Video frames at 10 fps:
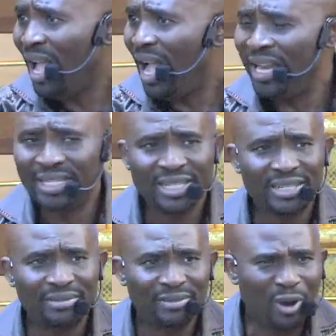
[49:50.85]
And uh,
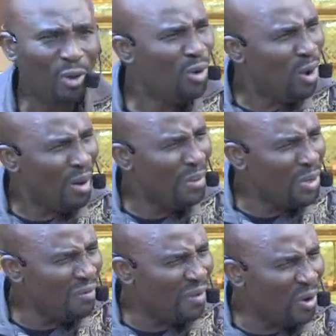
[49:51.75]
oh no, what we
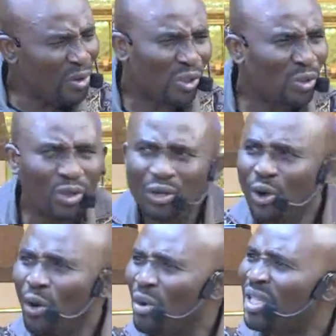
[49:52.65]
doing for us? Oh, no,
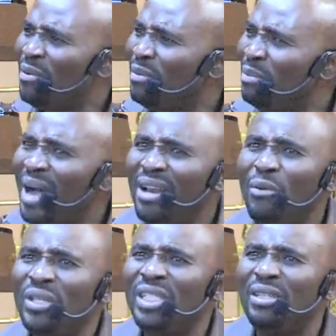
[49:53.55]
was it
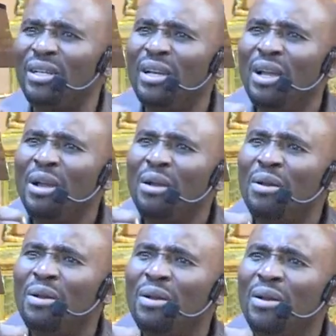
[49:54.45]
was it
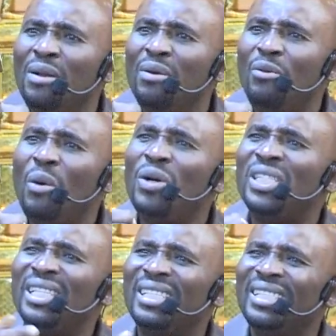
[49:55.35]
what was
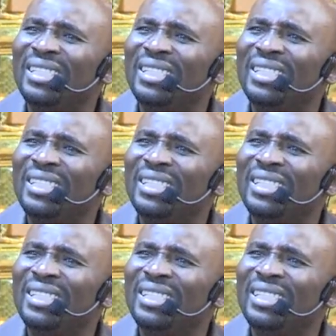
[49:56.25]
it?